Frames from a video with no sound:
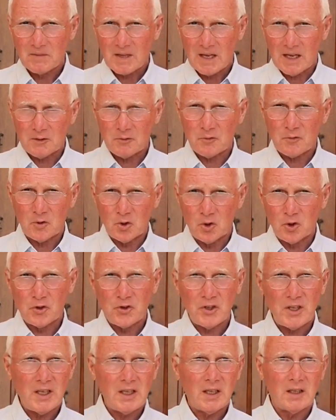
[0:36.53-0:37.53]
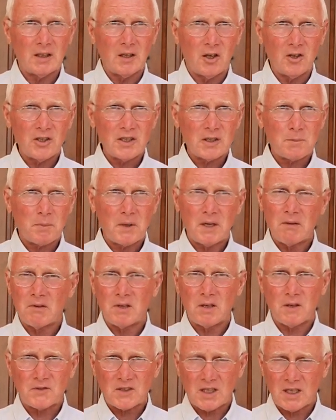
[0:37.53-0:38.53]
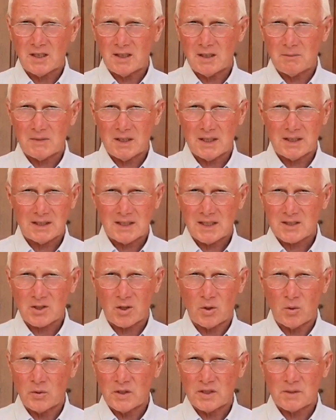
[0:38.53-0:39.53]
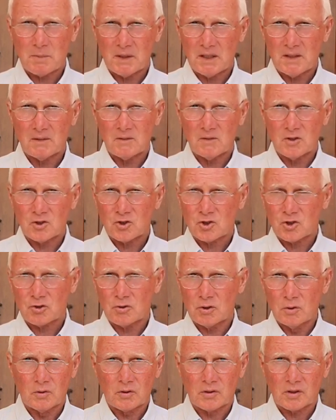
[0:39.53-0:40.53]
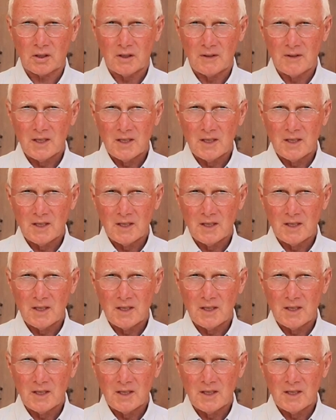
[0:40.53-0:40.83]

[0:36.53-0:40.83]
And for the longest period of time, that has always been the truth.